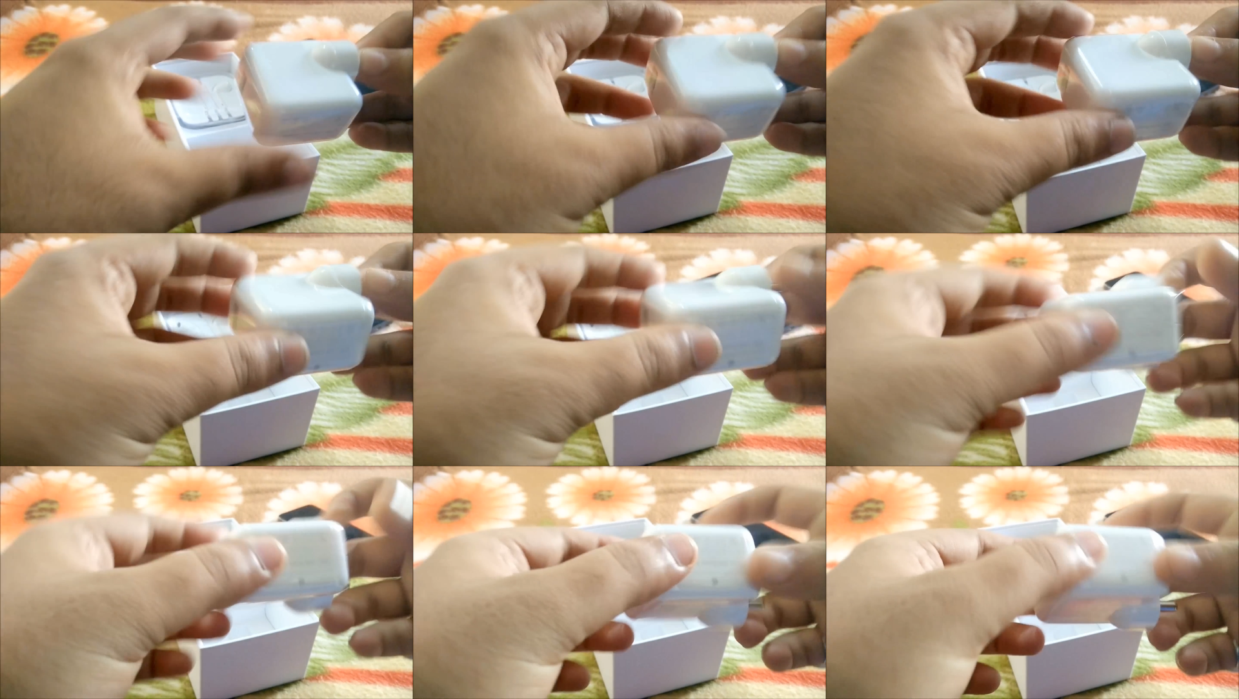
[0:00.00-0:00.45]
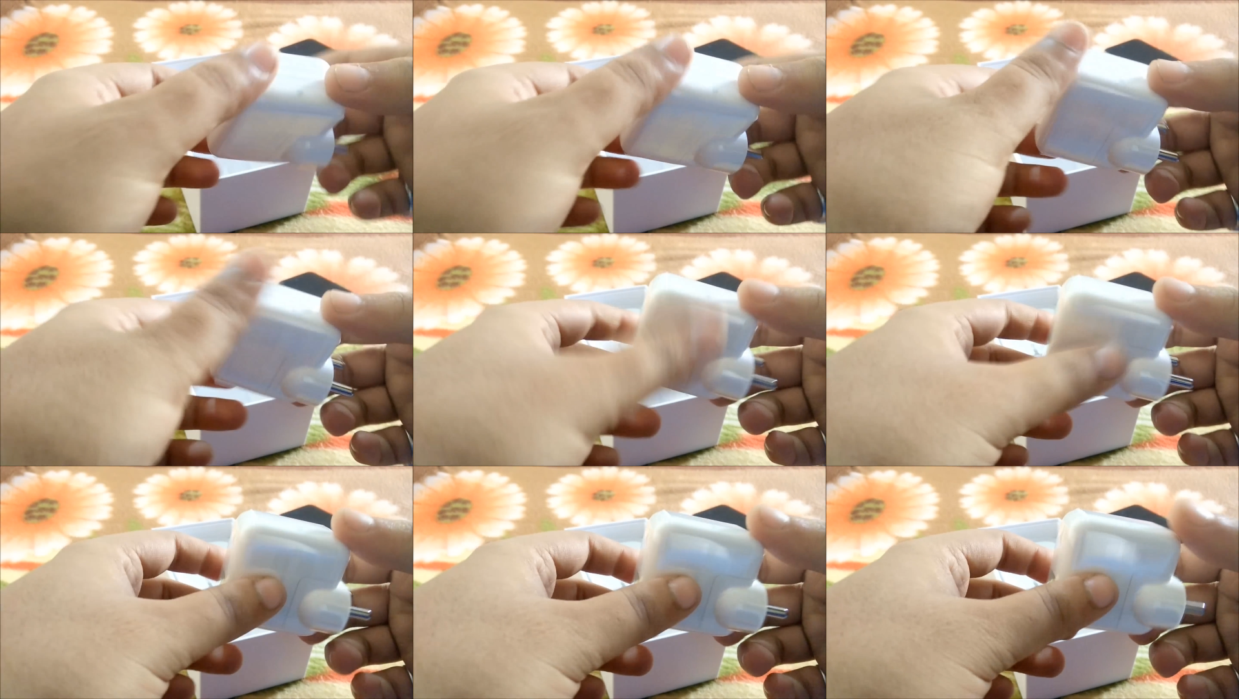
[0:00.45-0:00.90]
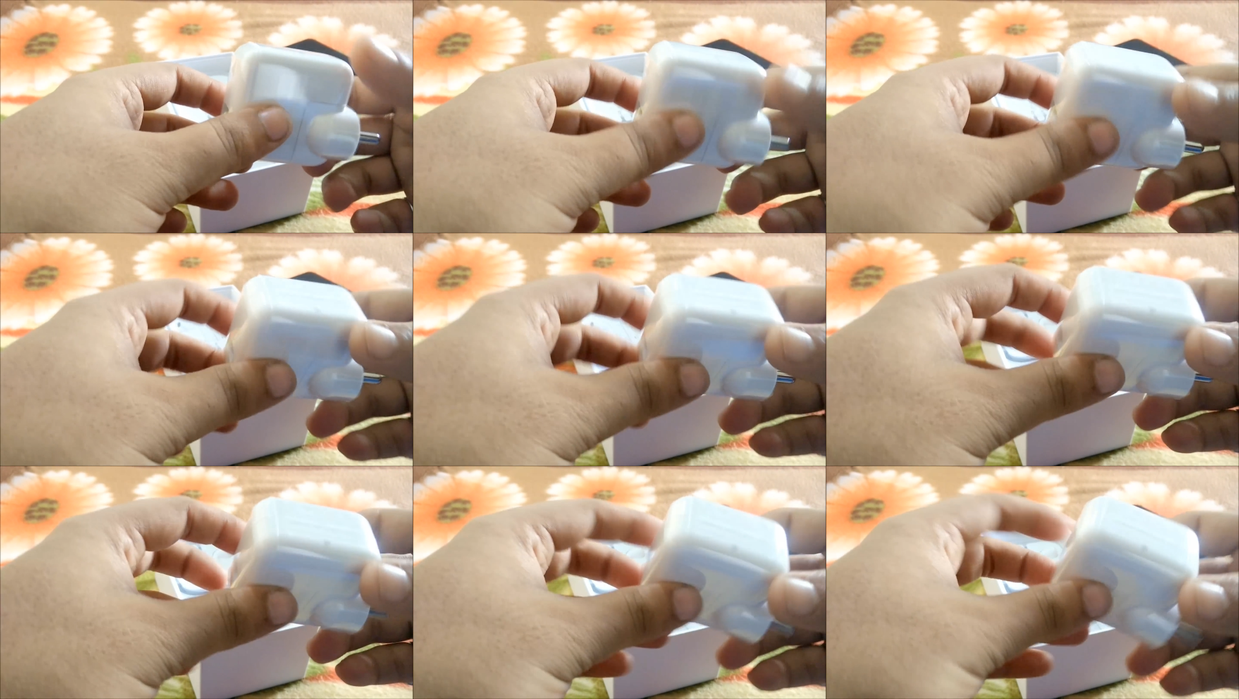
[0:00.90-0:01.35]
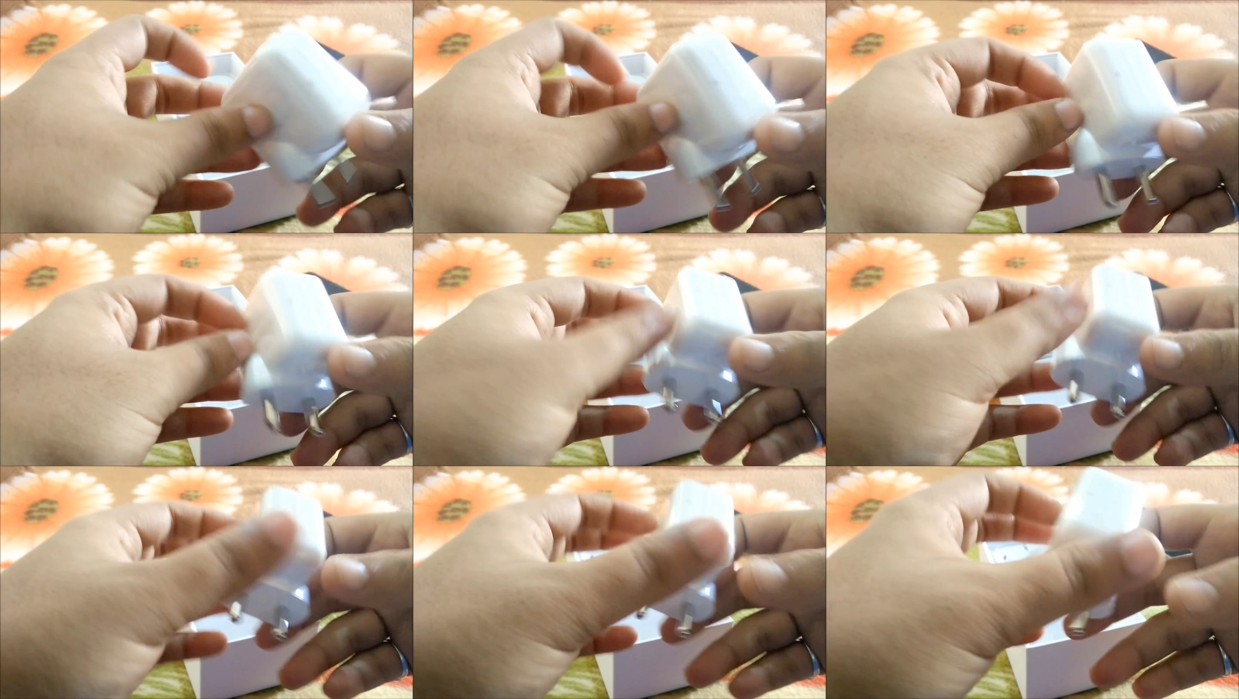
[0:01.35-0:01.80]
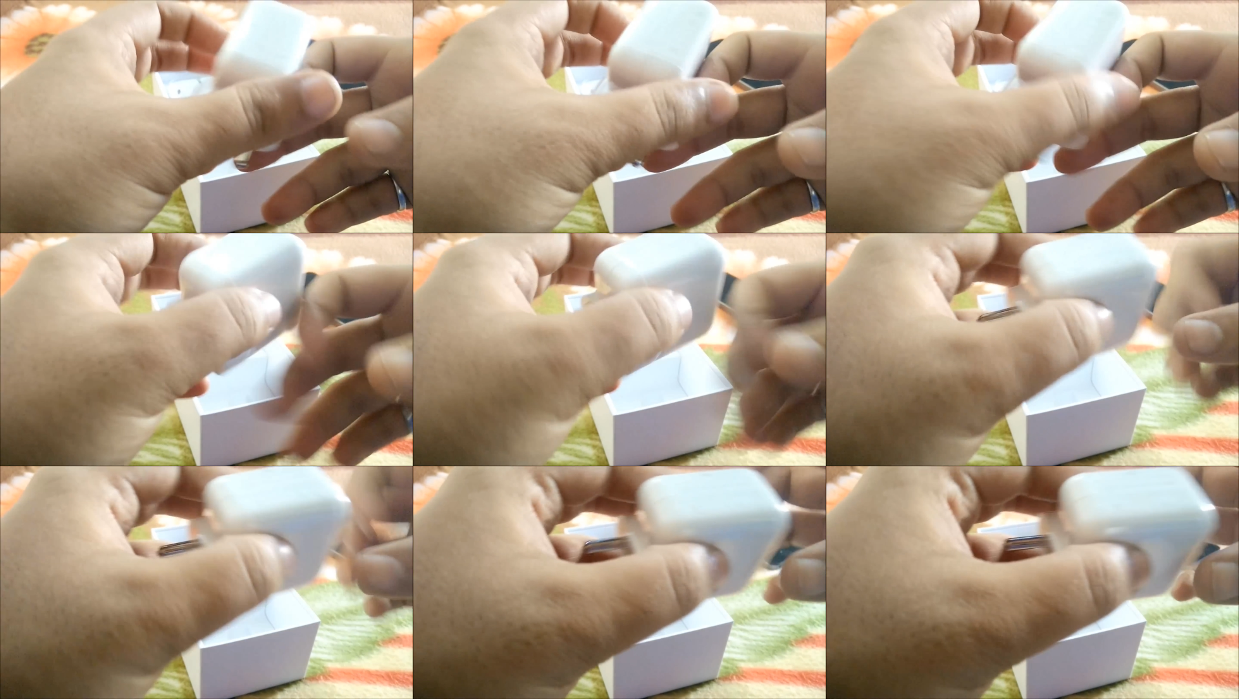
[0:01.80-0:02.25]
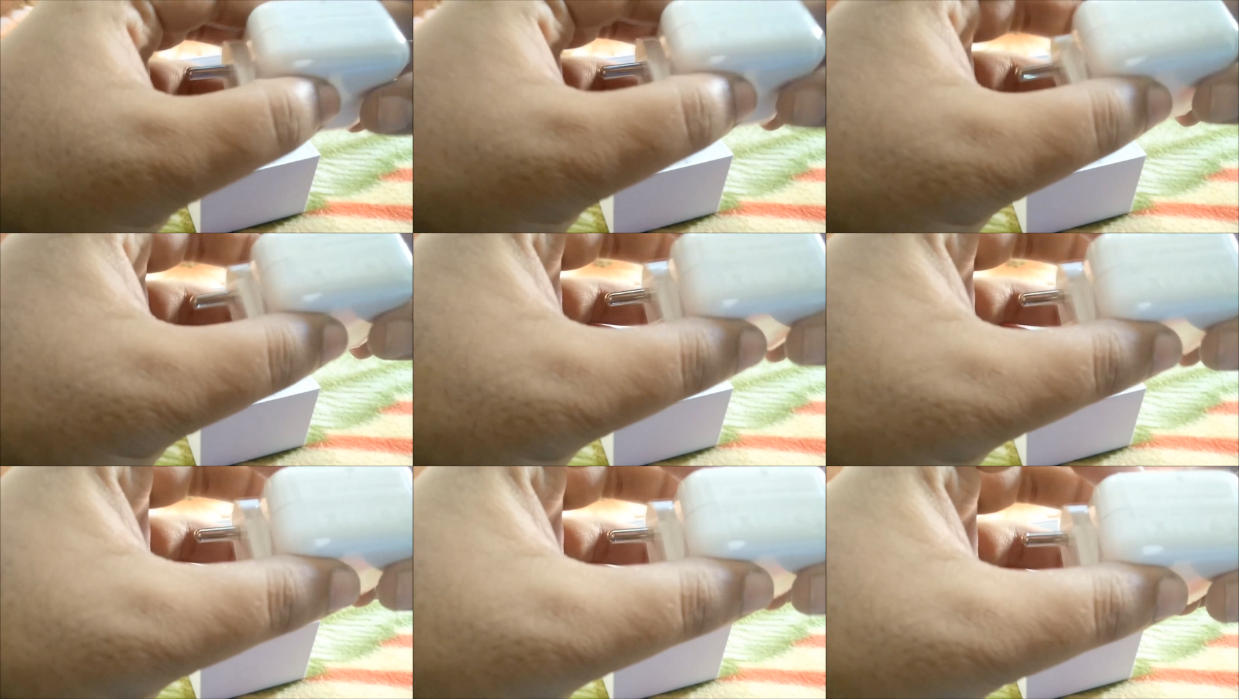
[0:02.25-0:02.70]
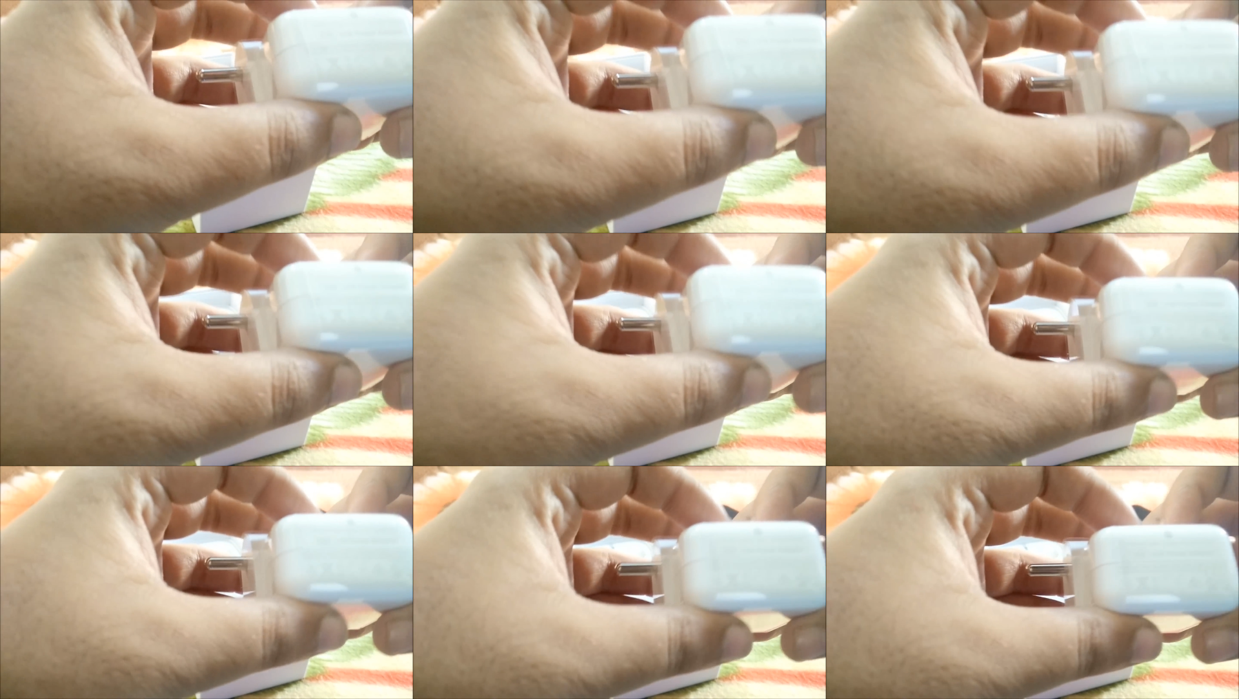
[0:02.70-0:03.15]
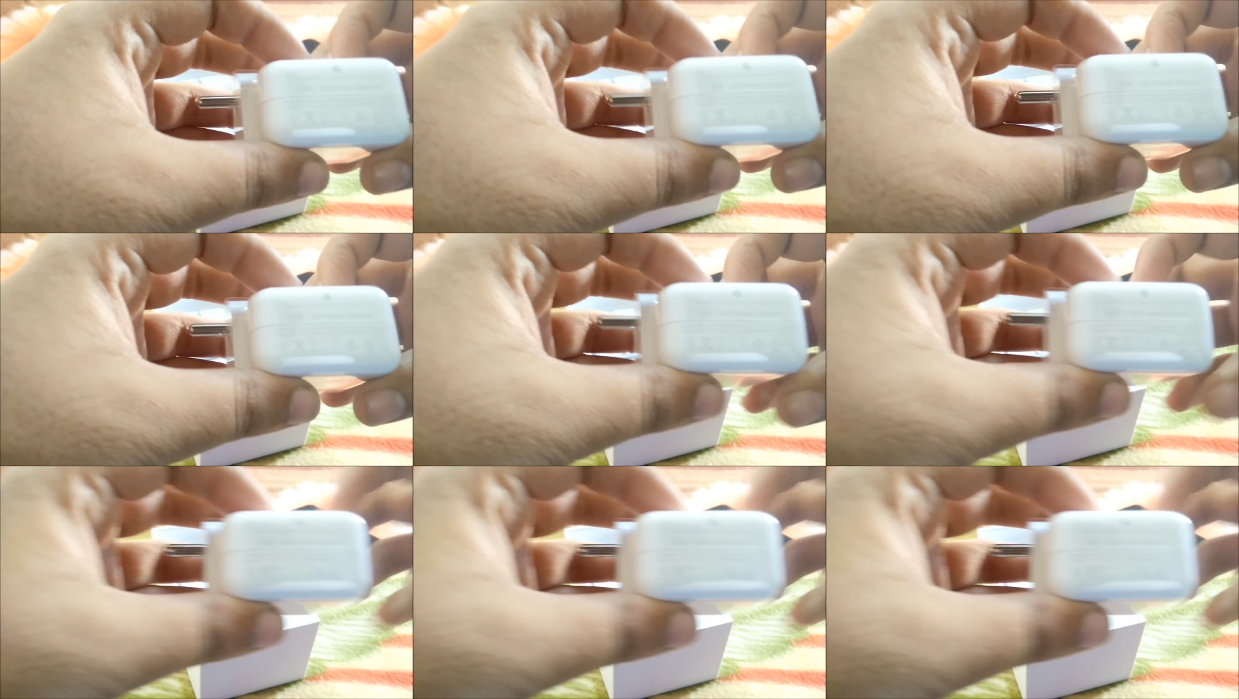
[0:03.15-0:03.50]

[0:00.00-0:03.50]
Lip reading: (no speaker visible)